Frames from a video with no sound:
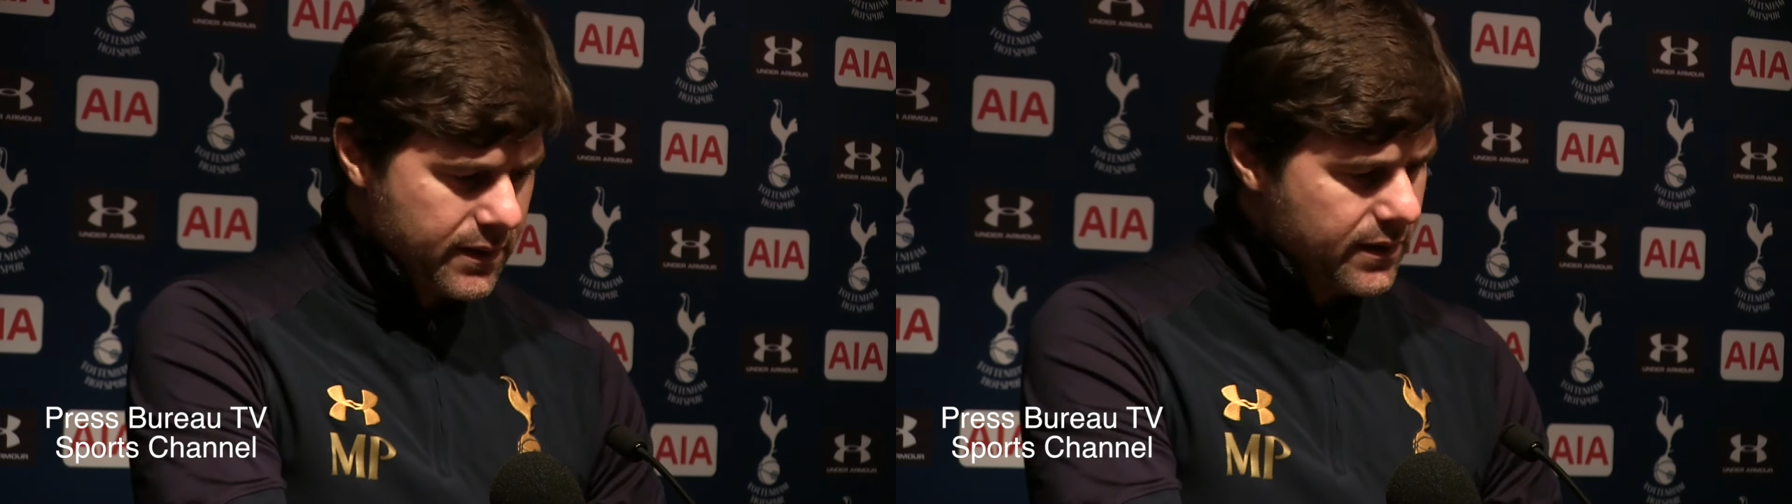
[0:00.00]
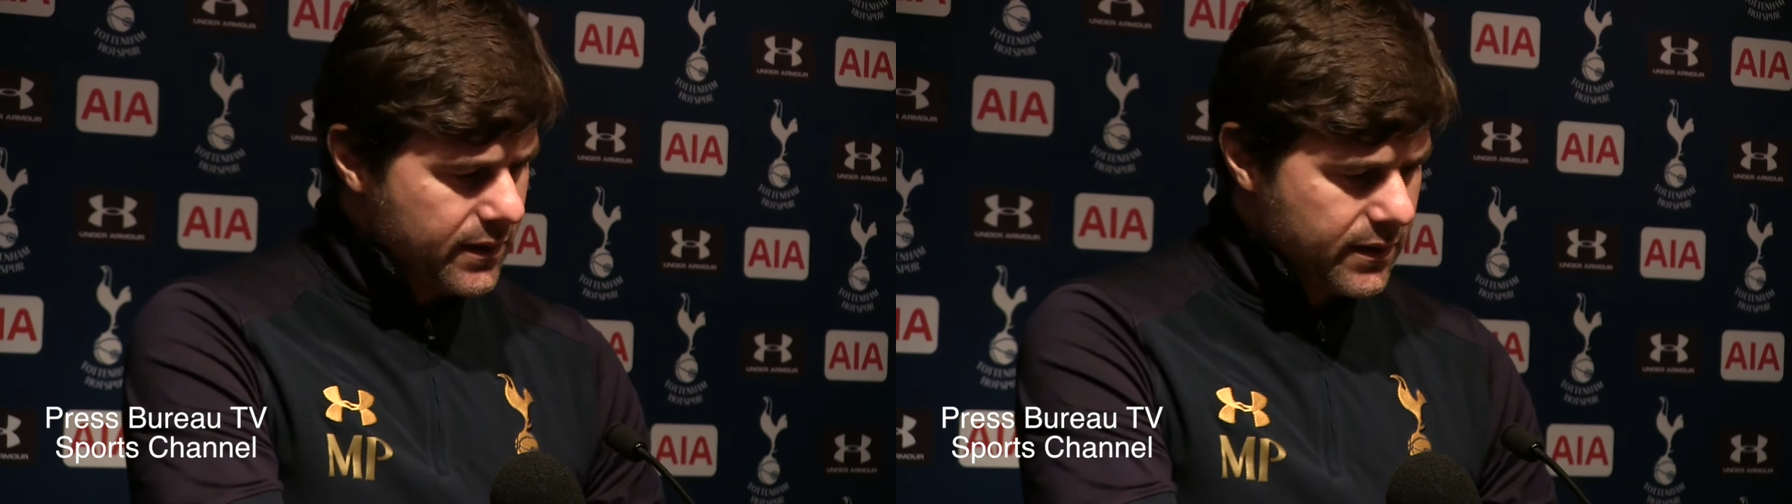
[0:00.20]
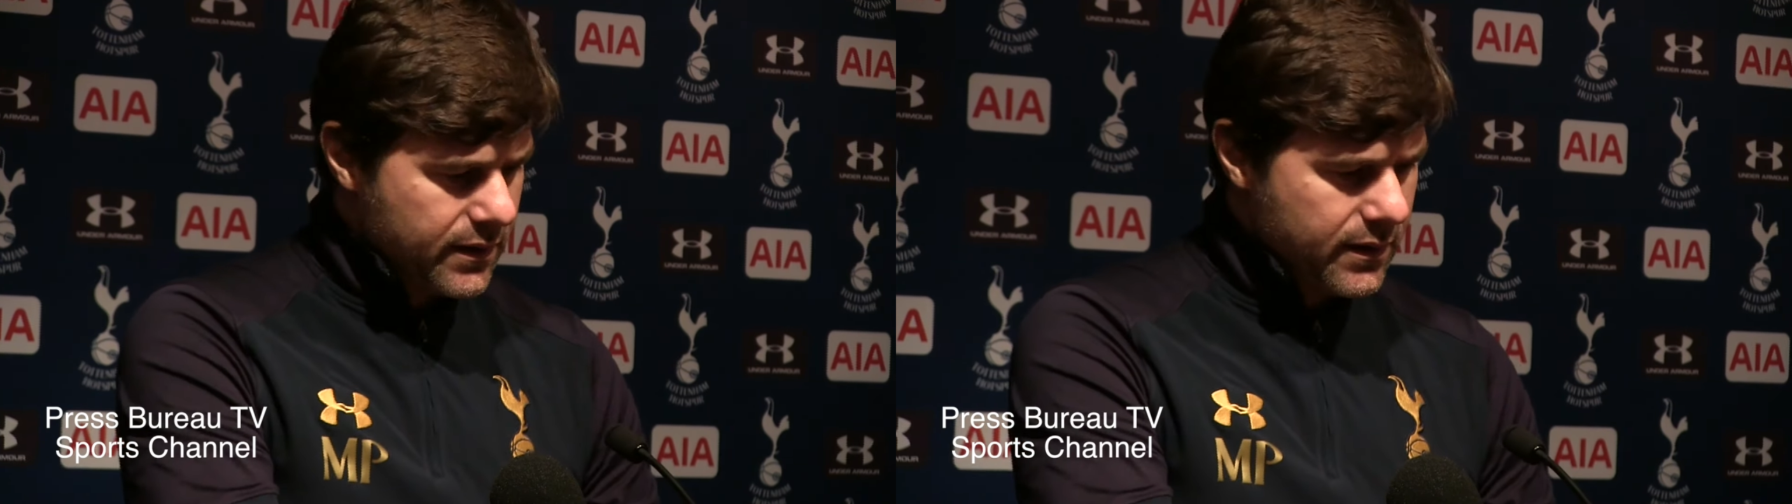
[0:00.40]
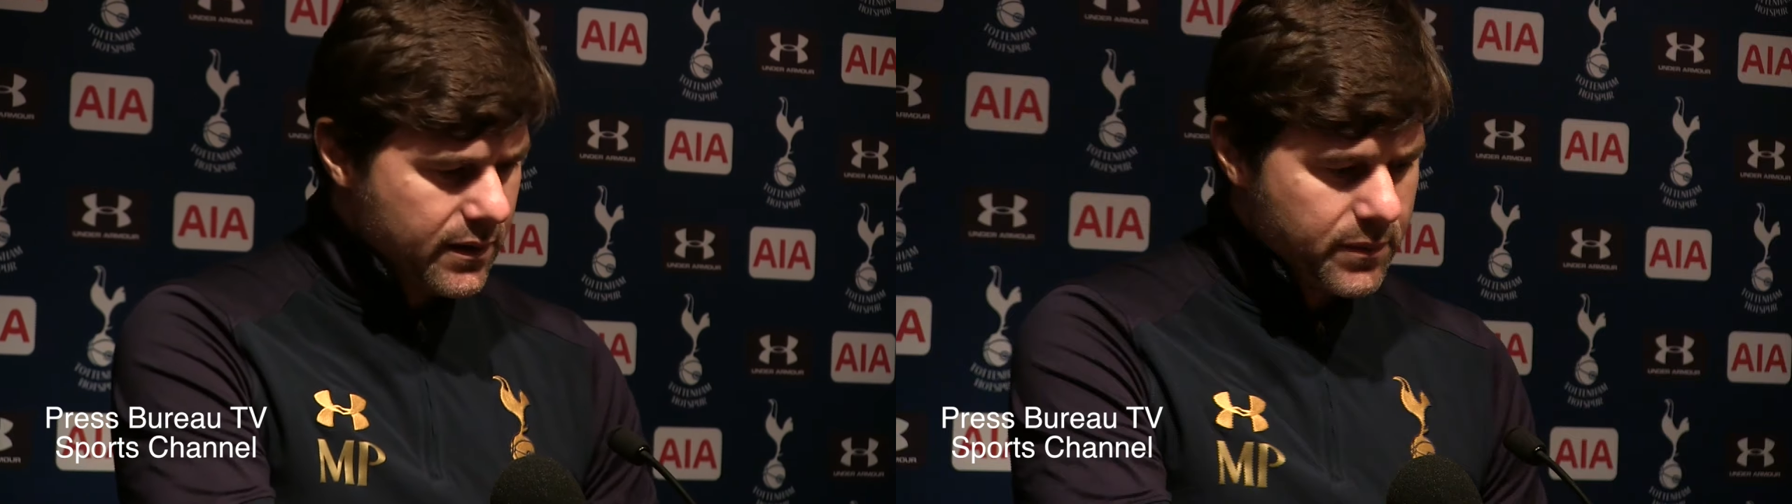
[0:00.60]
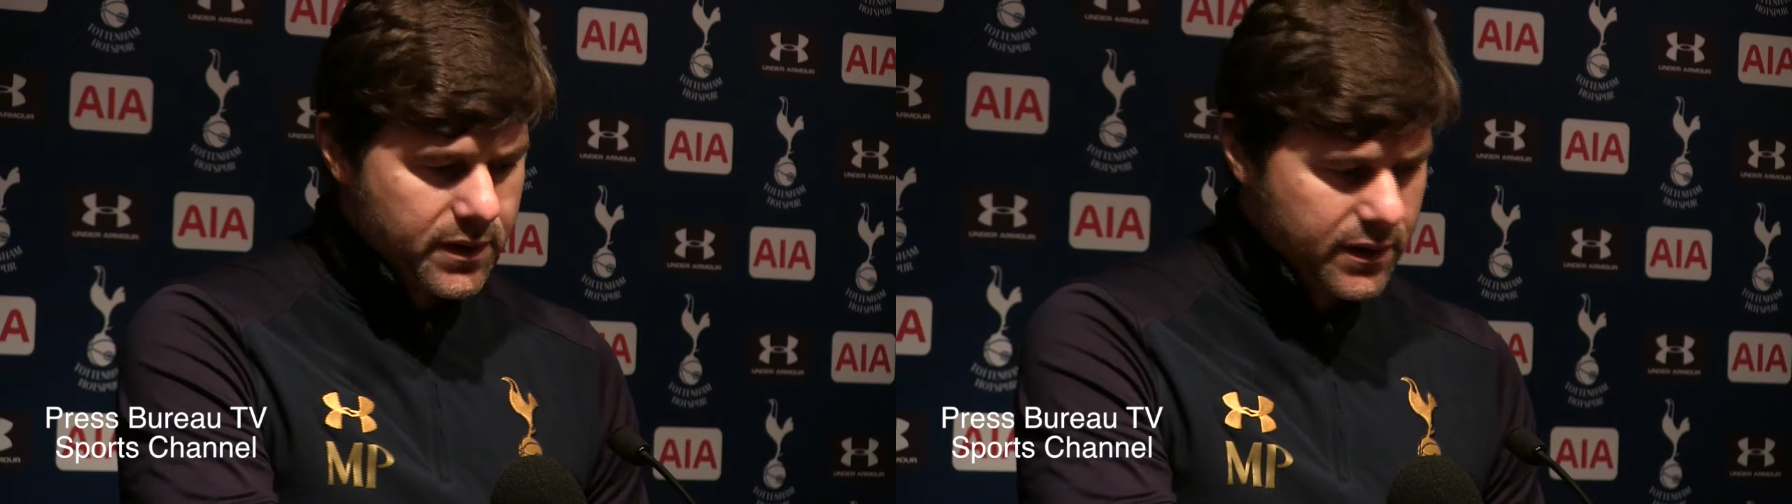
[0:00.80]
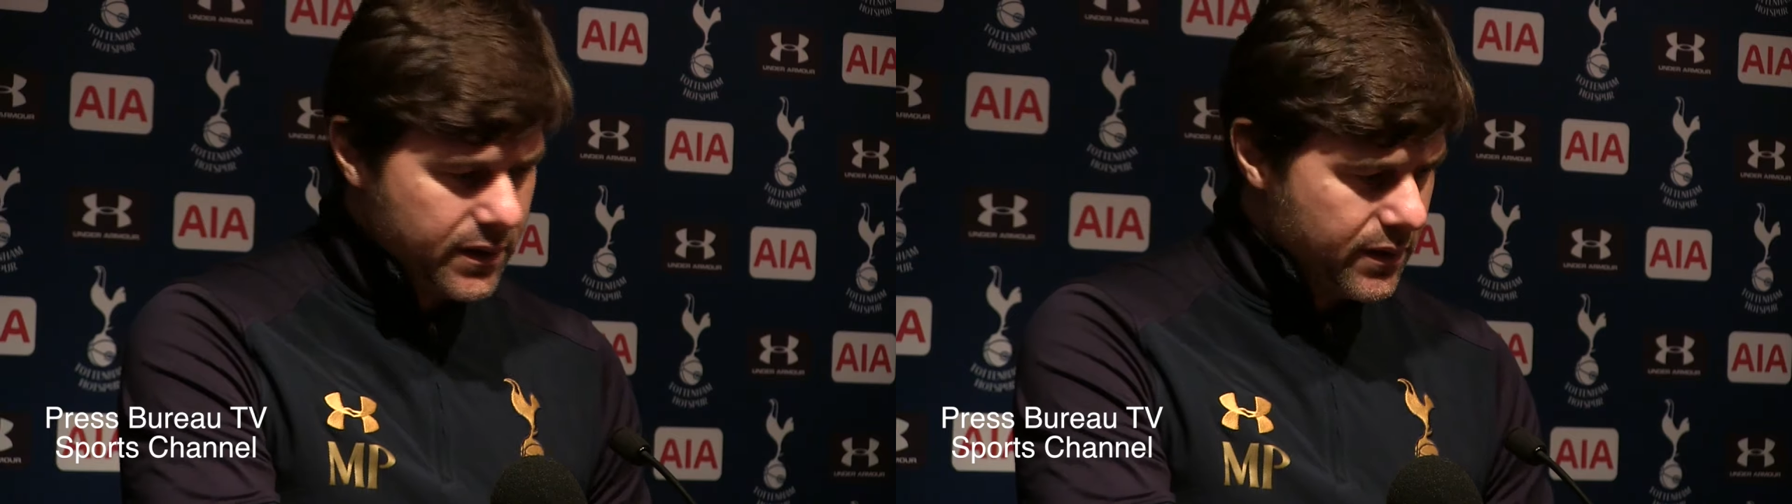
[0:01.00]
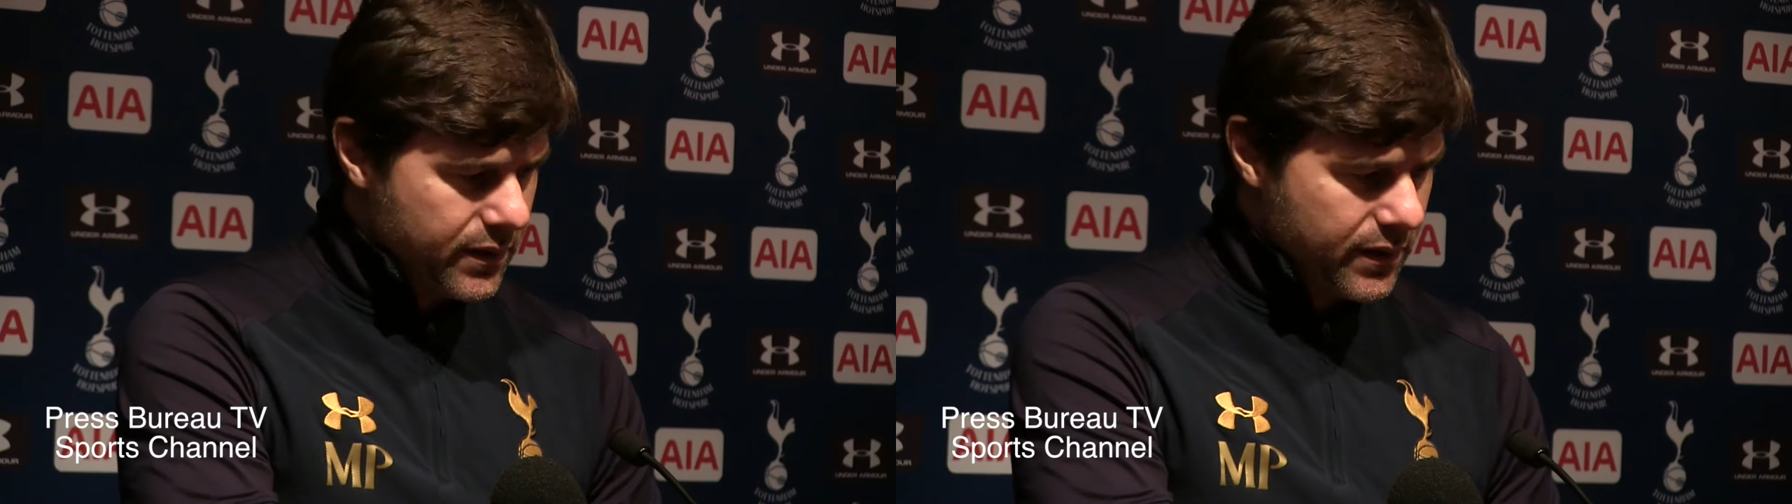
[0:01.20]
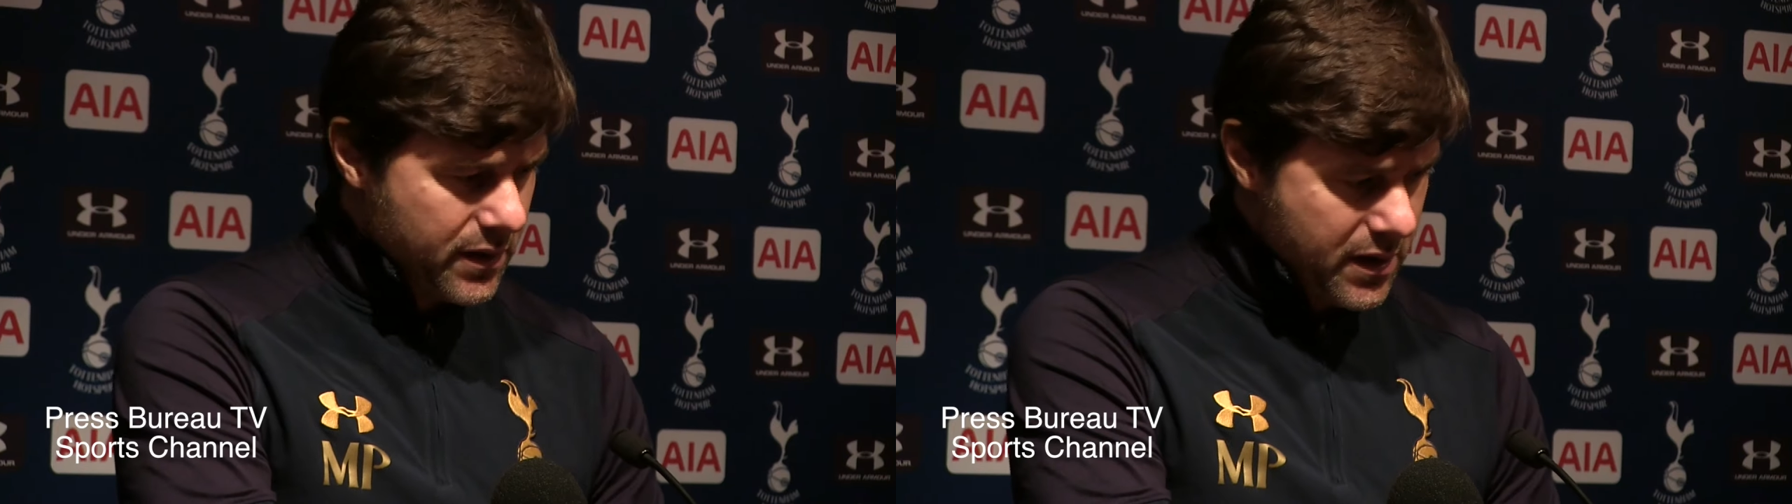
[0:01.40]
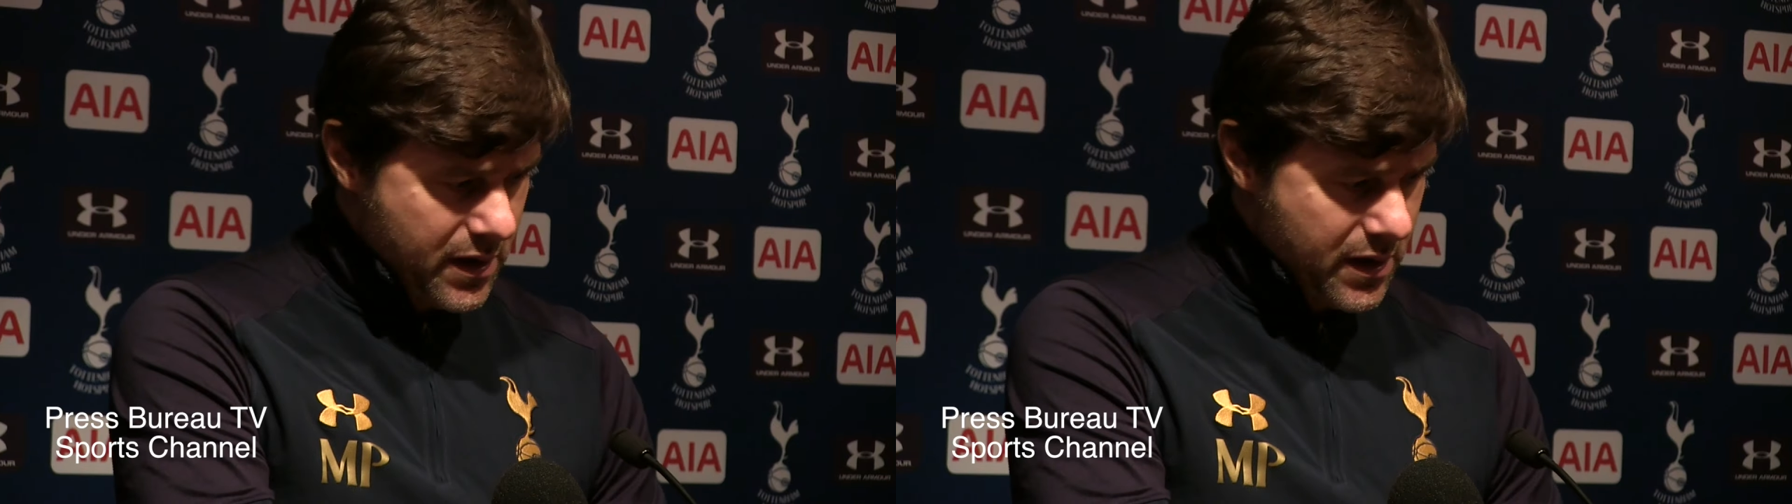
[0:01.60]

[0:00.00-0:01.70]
uh, a very